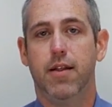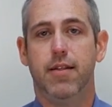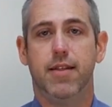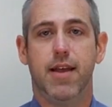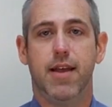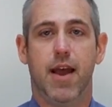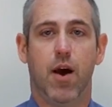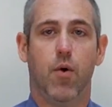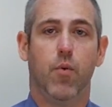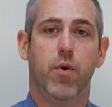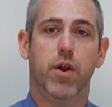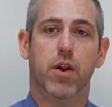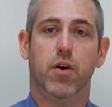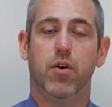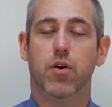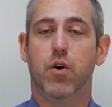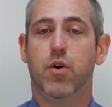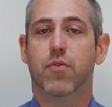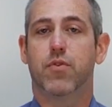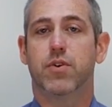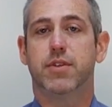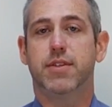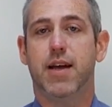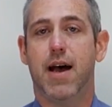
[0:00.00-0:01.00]
that went on
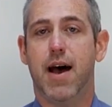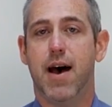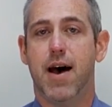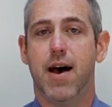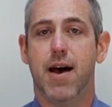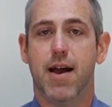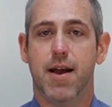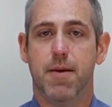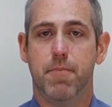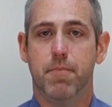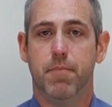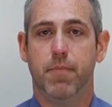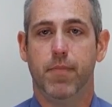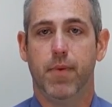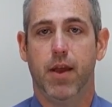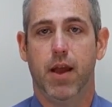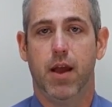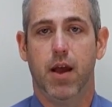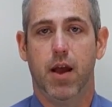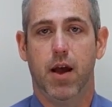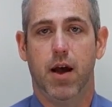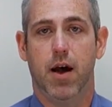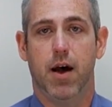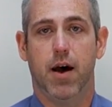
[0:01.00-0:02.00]
over time,
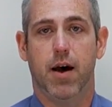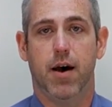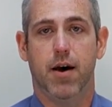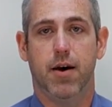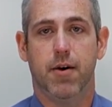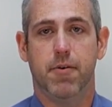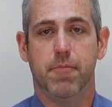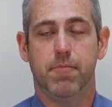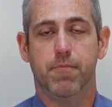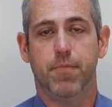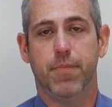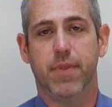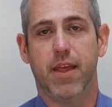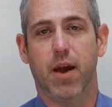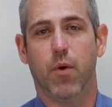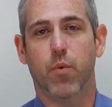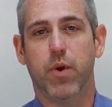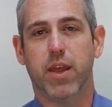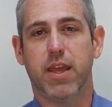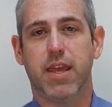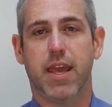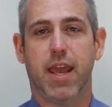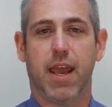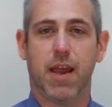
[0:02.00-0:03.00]
that
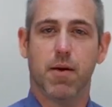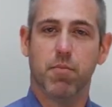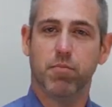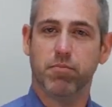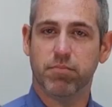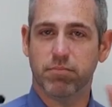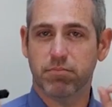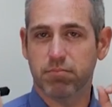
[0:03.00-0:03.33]
we can't